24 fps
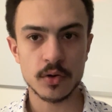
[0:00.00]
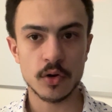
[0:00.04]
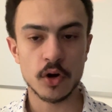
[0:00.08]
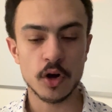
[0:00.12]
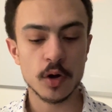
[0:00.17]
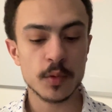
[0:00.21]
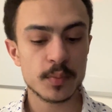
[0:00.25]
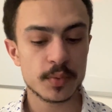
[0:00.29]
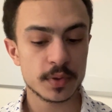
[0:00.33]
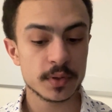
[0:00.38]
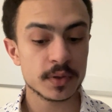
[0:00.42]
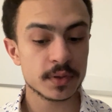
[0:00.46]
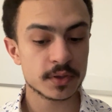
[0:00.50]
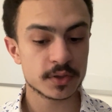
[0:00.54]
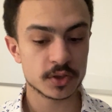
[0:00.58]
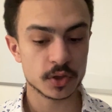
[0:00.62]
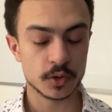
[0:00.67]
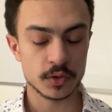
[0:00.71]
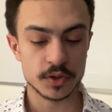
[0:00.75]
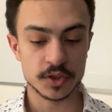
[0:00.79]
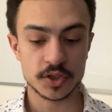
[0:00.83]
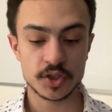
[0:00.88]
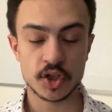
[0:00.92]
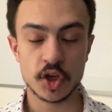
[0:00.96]
up. So
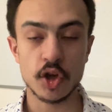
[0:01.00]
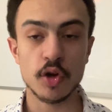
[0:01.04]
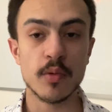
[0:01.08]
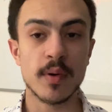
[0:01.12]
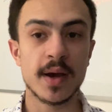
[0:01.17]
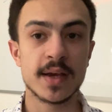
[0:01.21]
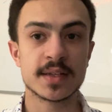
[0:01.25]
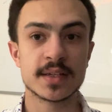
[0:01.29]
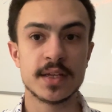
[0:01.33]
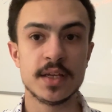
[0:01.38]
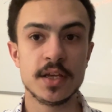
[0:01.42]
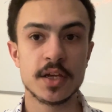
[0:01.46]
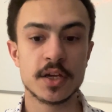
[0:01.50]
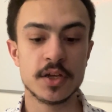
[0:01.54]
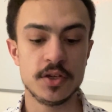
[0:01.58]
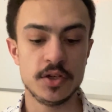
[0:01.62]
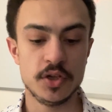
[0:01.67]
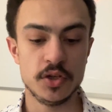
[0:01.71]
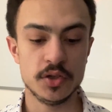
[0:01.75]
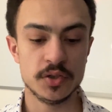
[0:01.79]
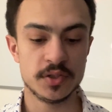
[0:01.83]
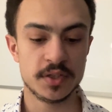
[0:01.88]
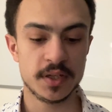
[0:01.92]
there's 2 ways that you can use